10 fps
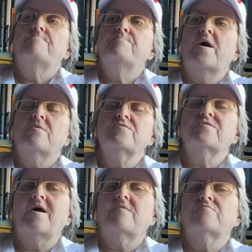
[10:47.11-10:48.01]

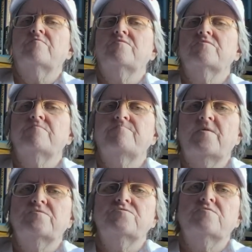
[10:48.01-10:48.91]
maladaptive and
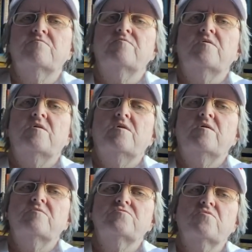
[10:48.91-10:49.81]
defensive
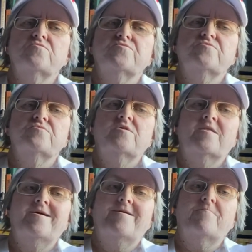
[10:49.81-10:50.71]
in adulthood that
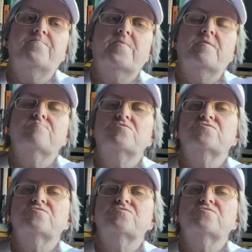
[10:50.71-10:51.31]
help them to